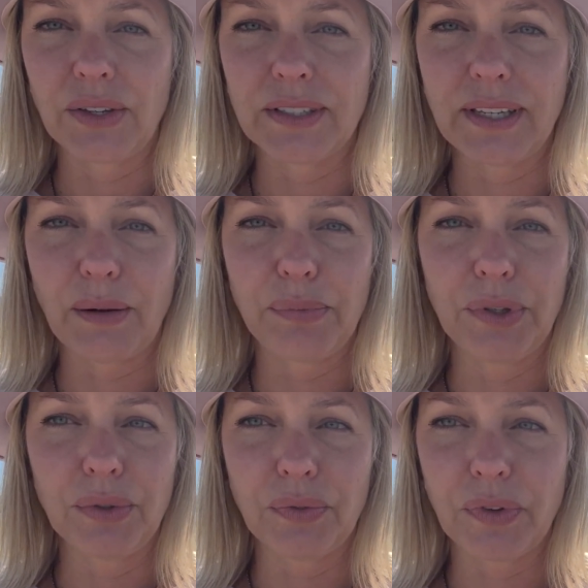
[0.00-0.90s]
You can see how
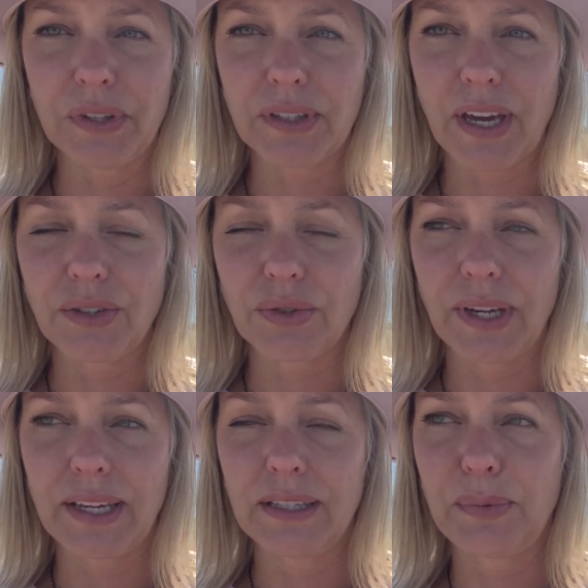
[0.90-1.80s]
beautiful this
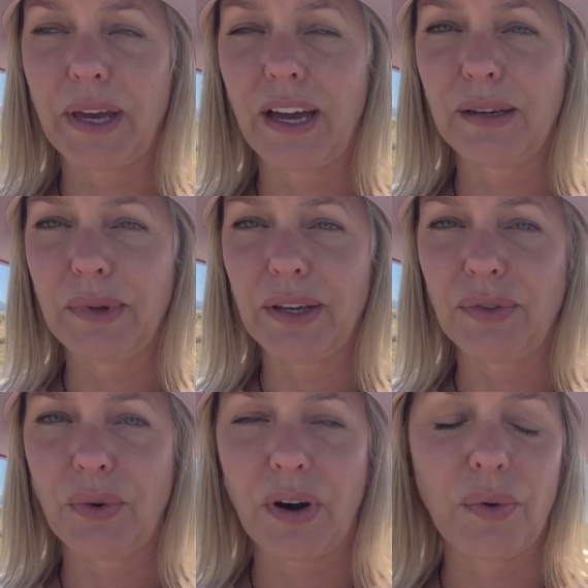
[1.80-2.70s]
country is behind me
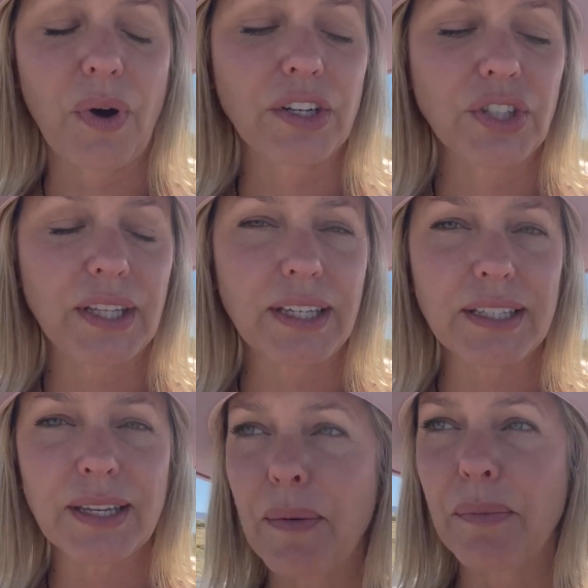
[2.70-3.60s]
if you are watching
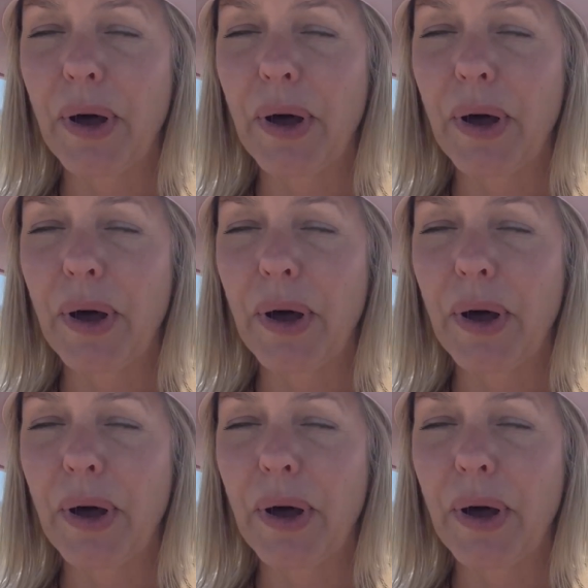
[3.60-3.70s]
this.